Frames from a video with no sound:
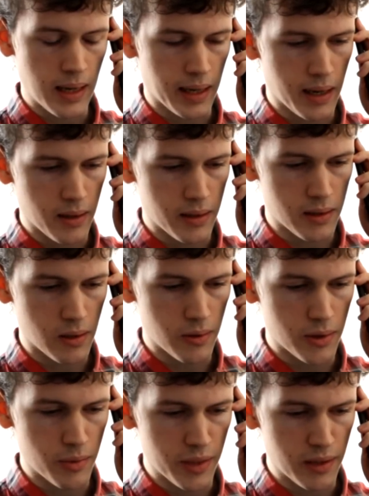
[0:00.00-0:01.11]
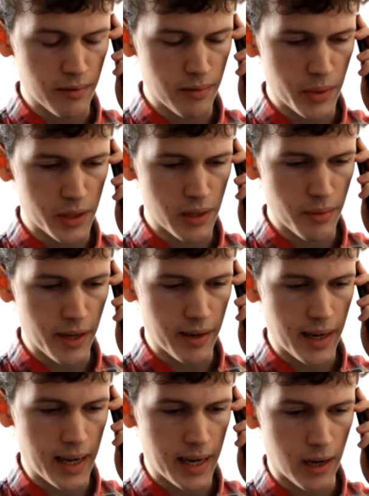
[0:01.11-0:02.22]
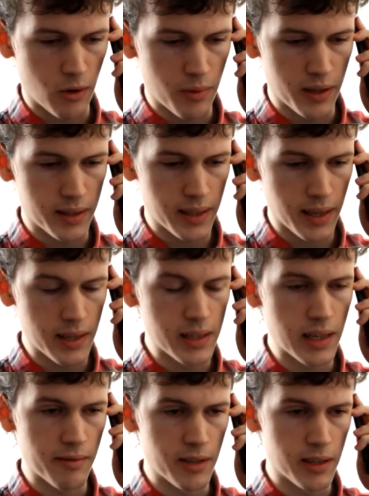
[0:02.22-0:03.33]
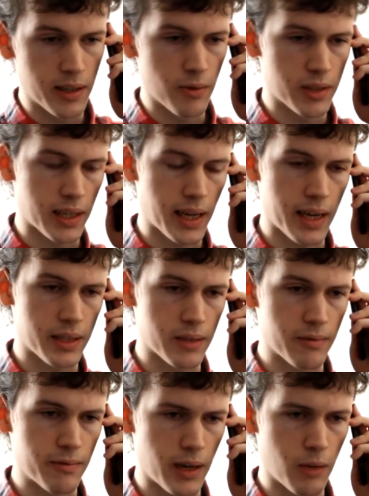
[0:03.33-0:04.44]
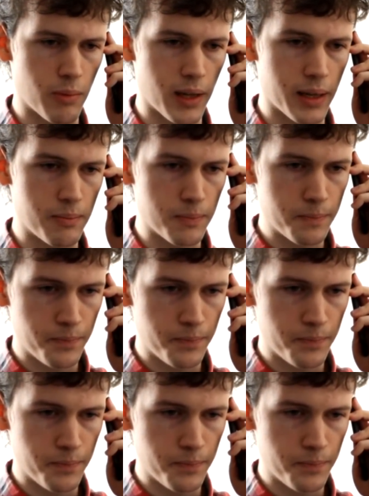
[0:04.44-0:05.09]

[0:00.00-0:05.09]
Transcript: I cannot disclose too much information about how, but it is evident there was a case of foul play.